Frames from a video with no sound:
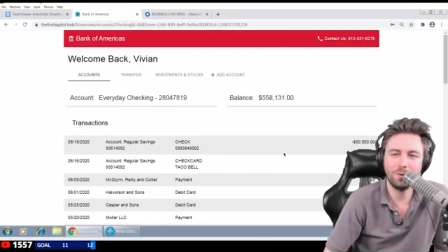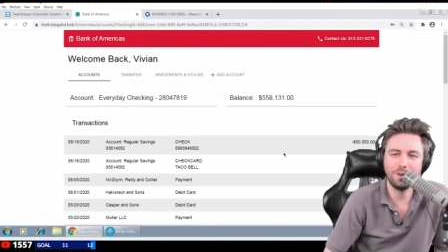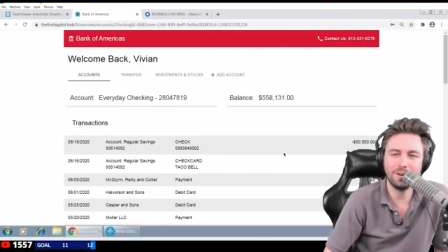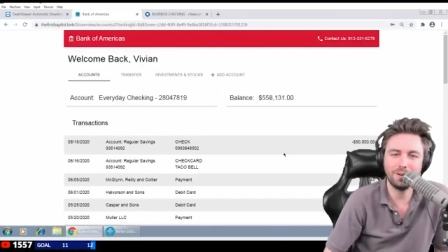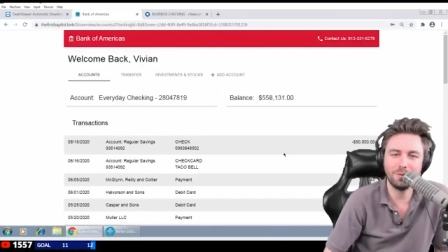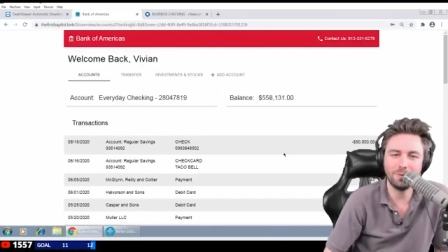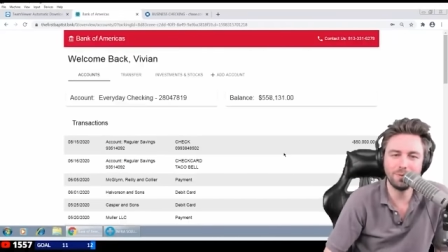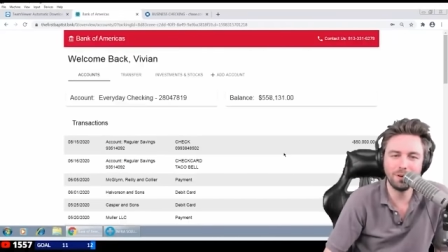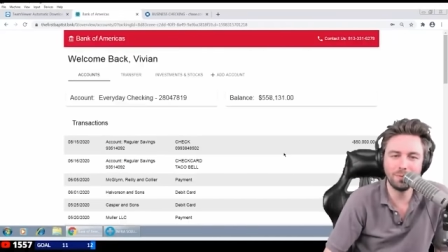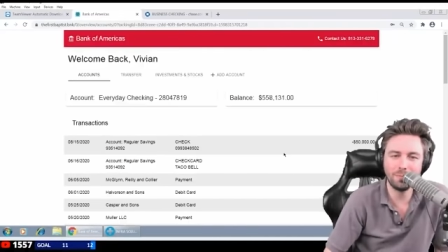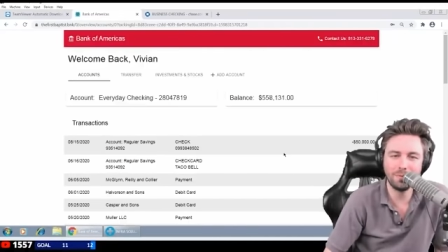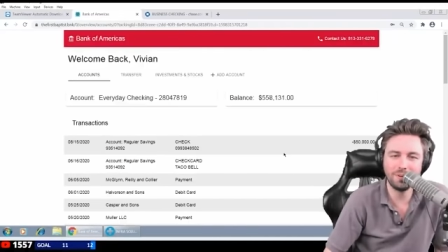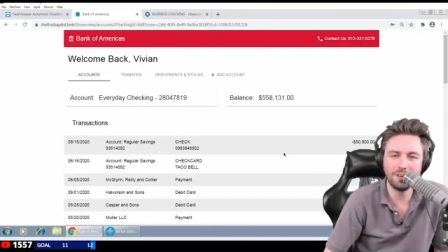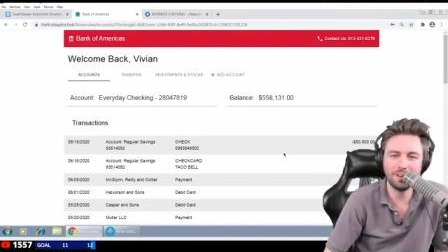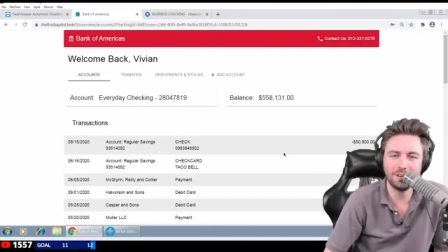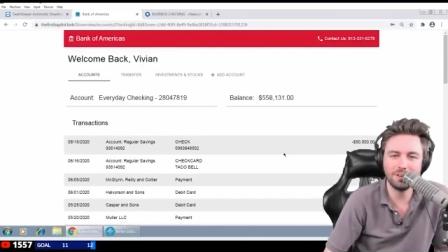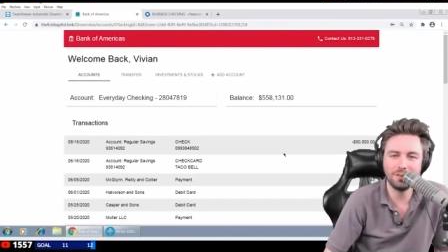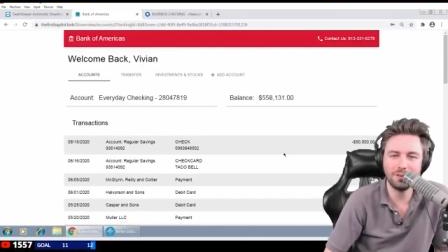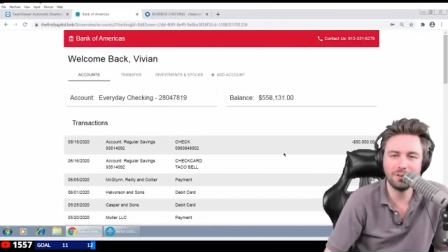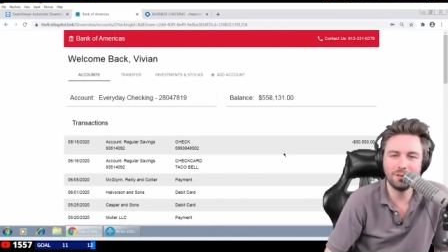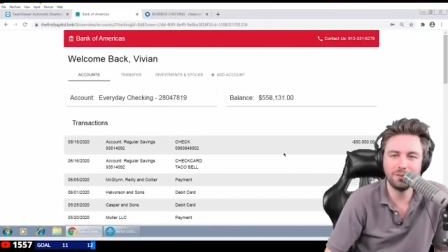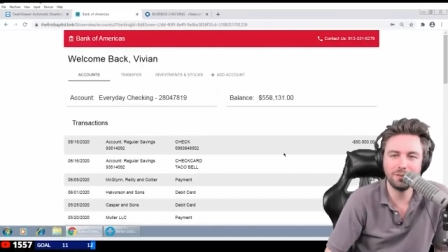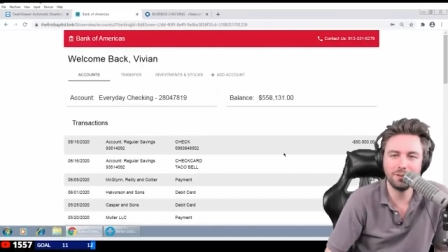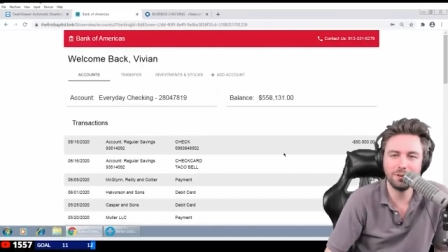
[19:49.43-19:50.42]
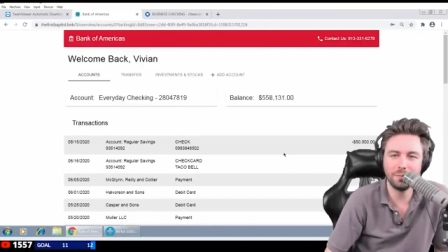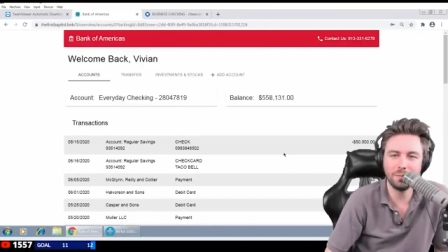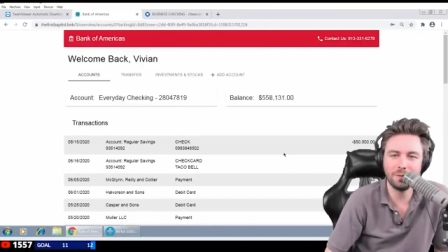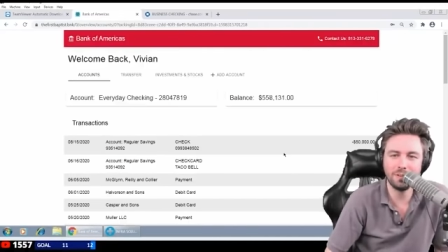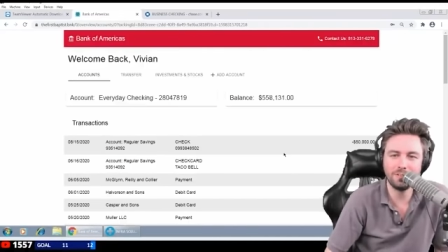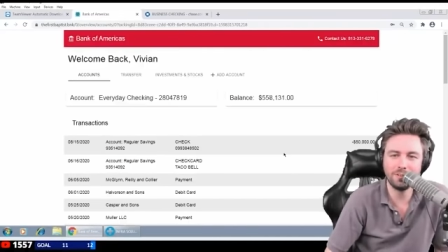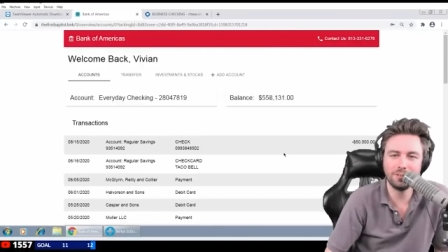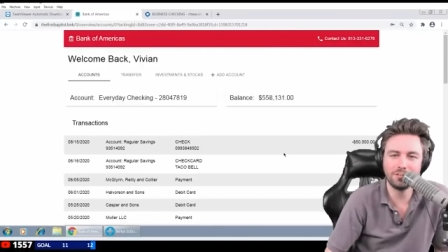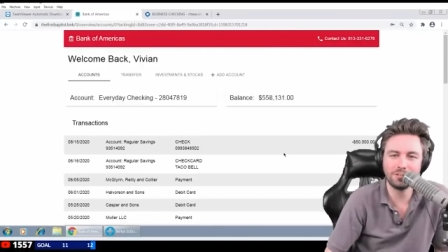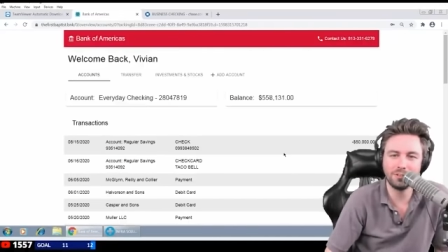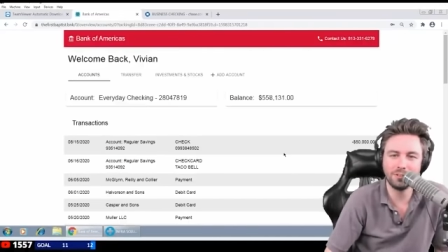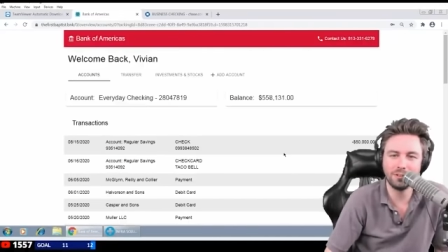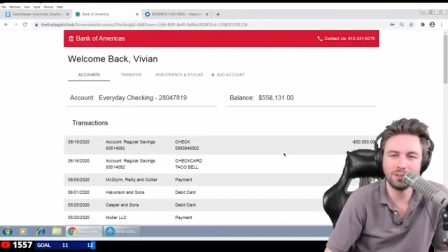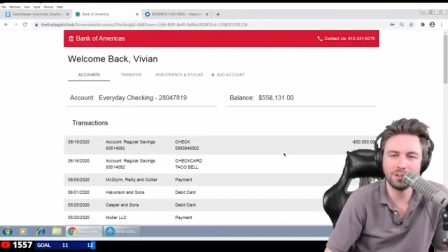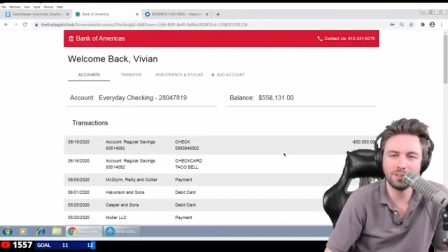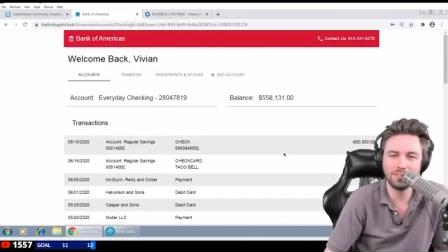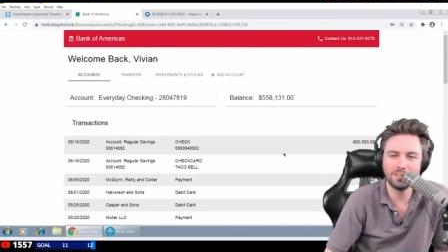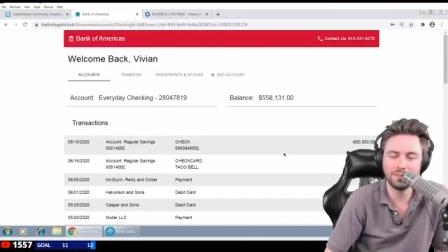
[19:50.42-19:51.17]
well, what do you want me to do? You uh, want me to just look